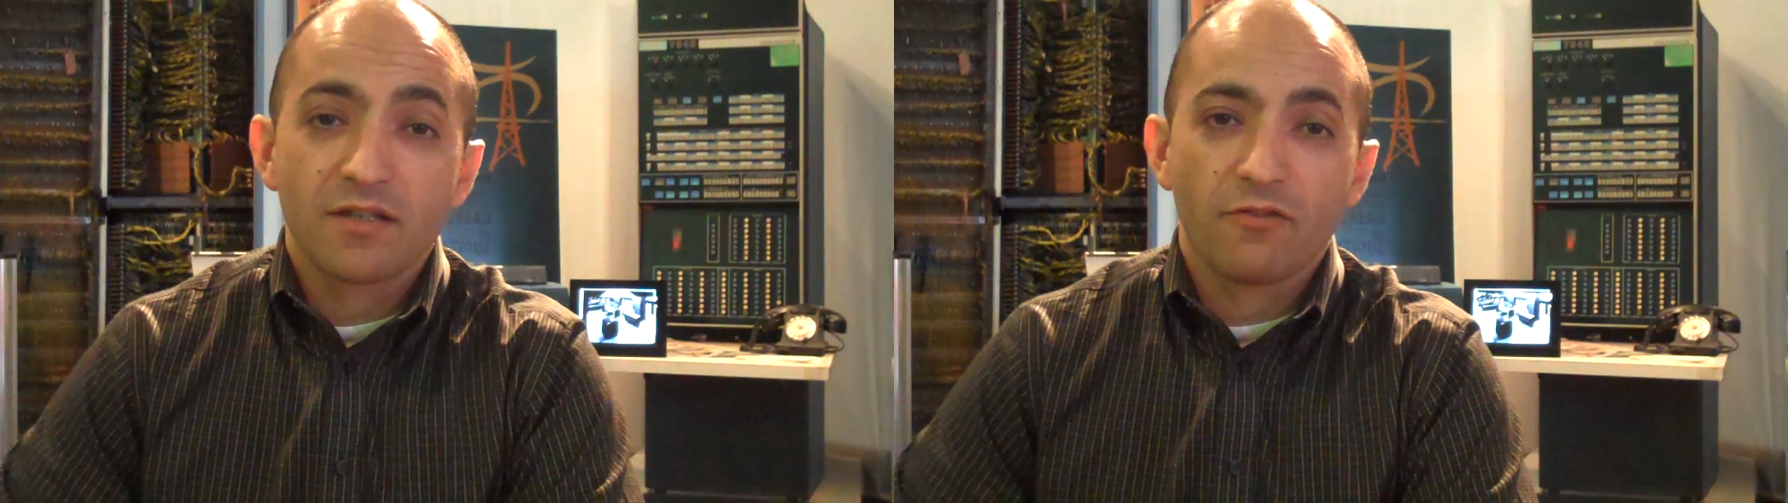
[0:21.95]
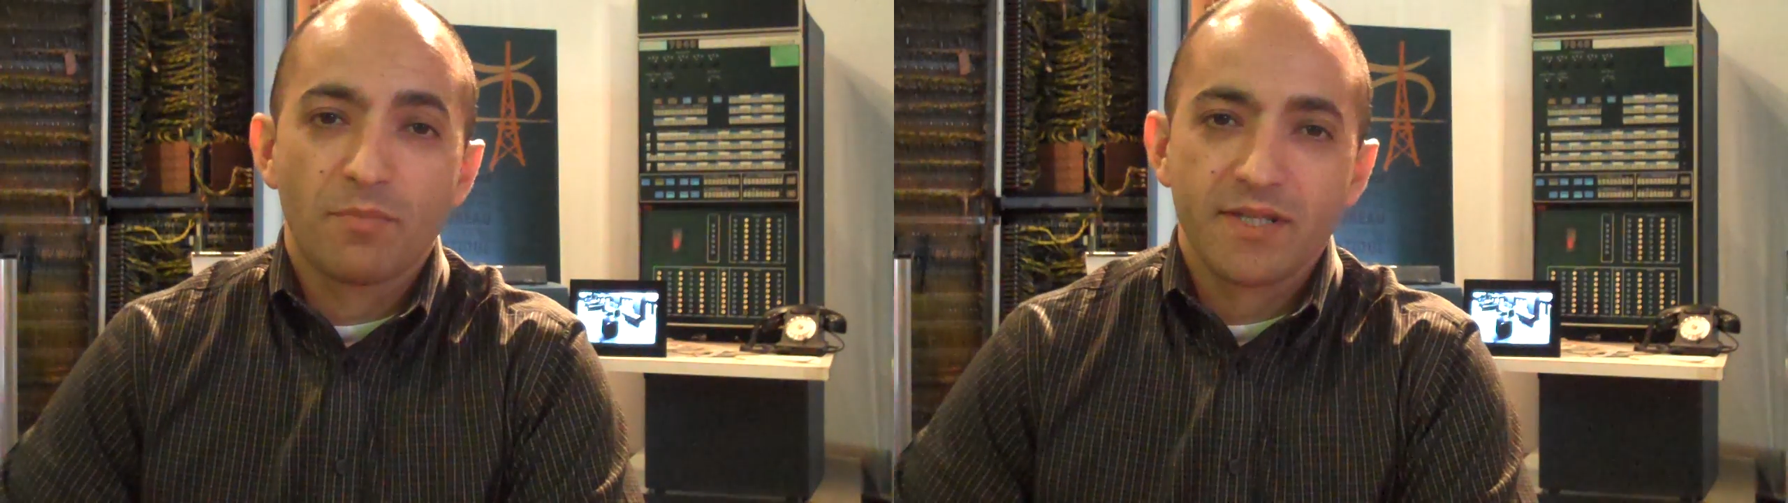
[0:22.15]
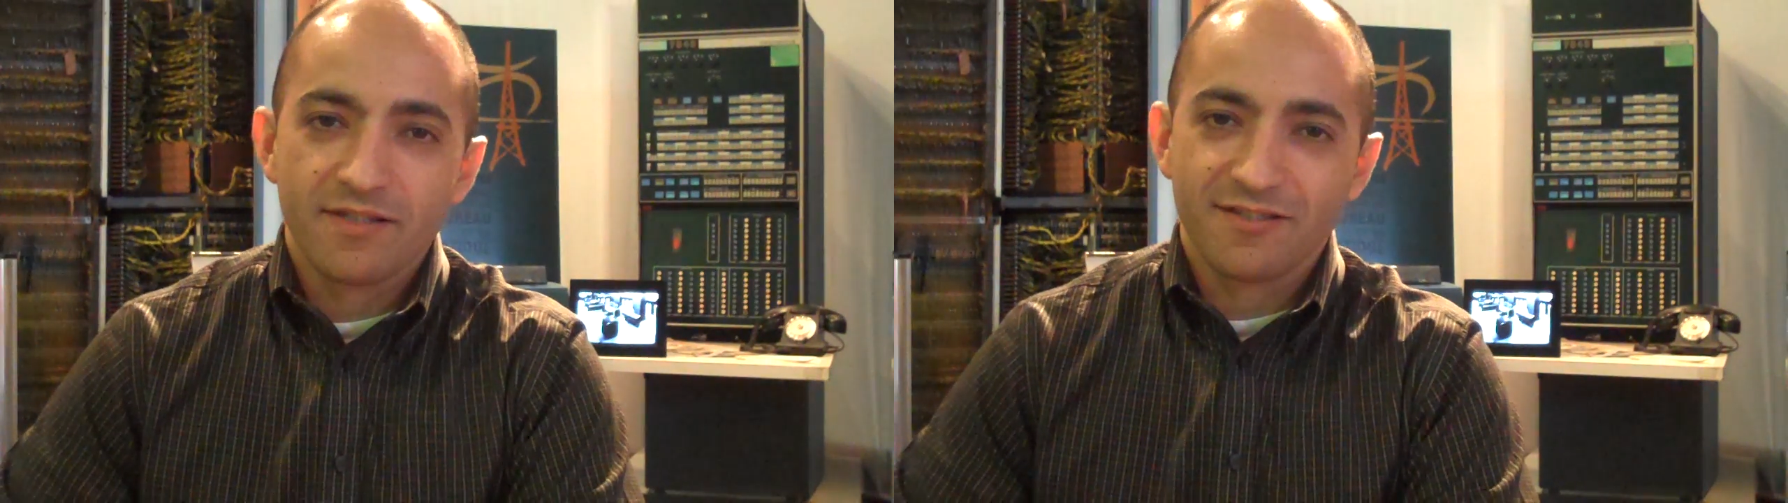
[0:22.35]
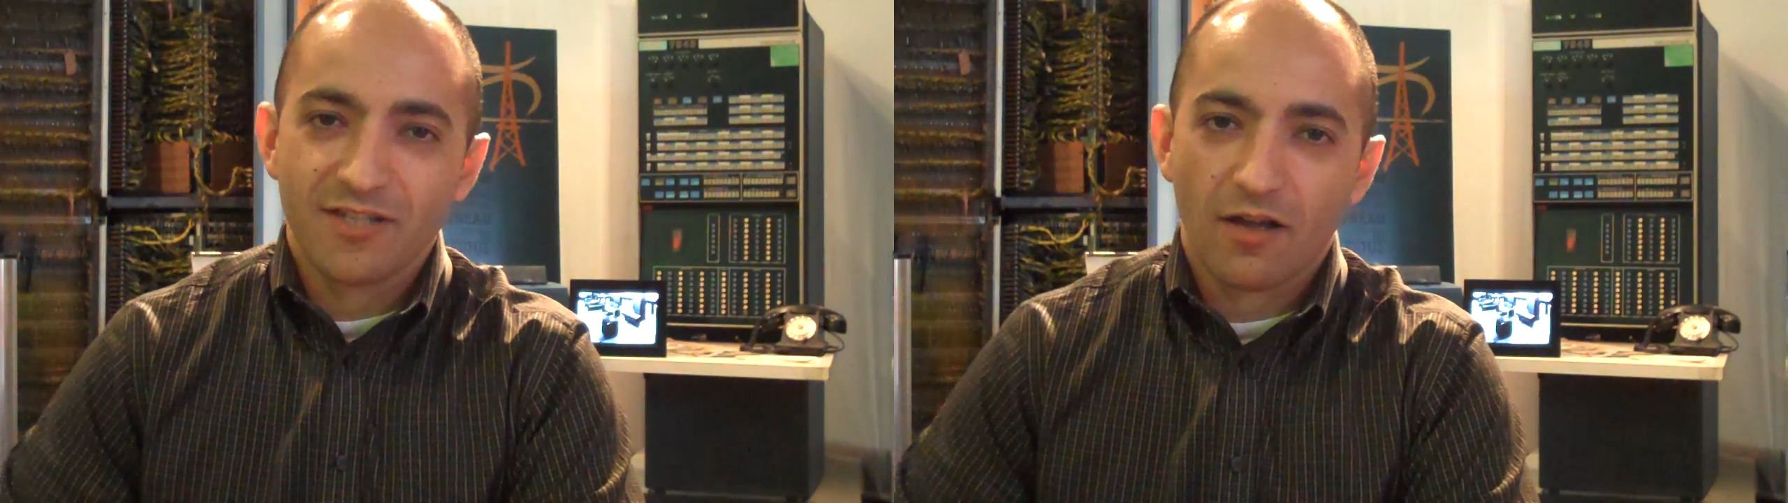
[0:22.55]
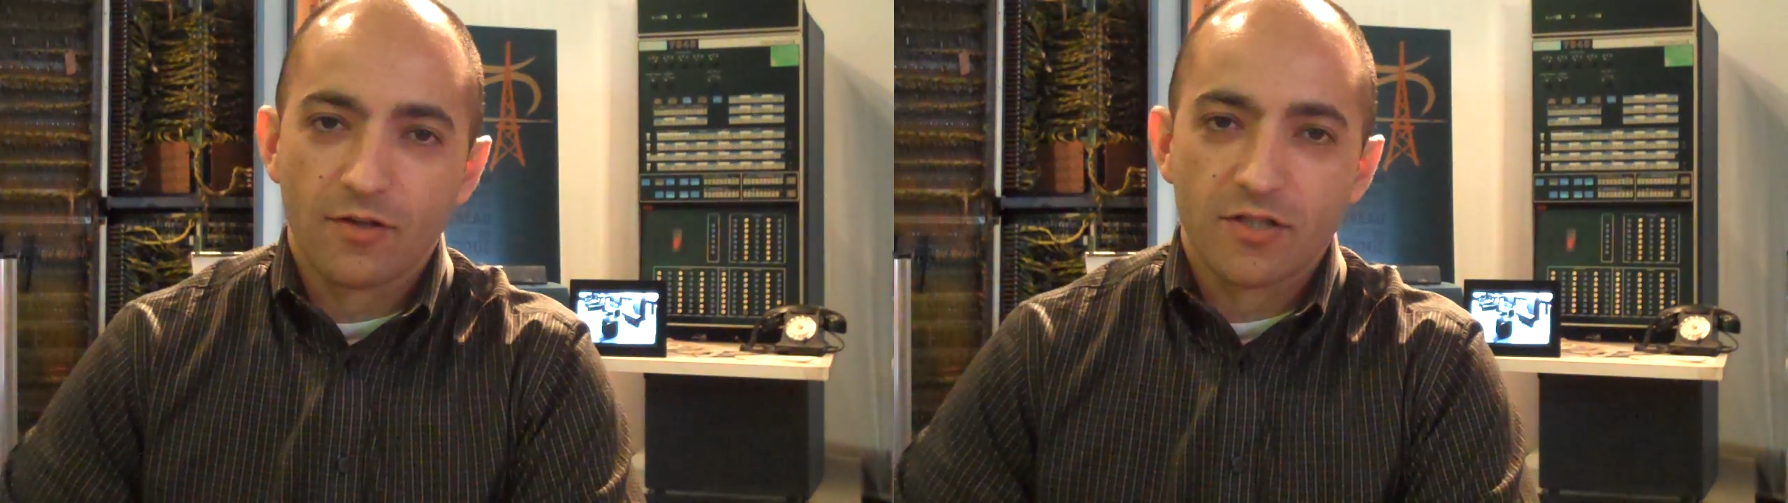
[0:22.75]
of business
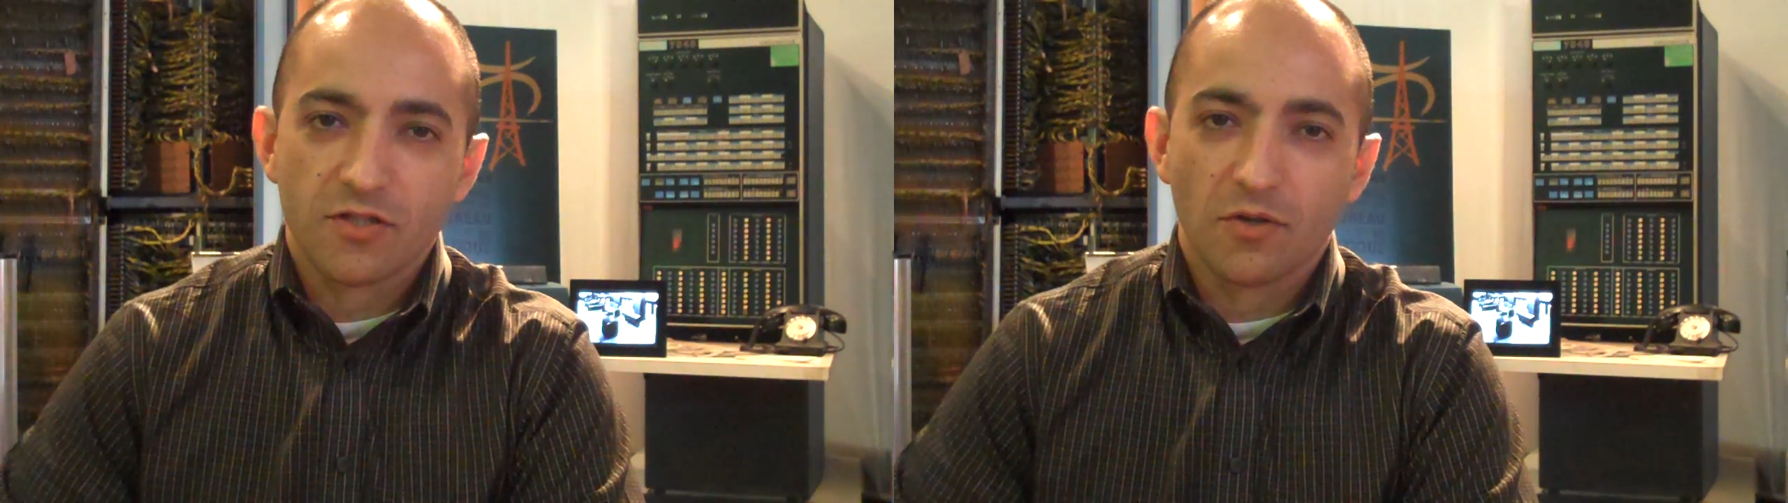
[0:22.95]
intelligence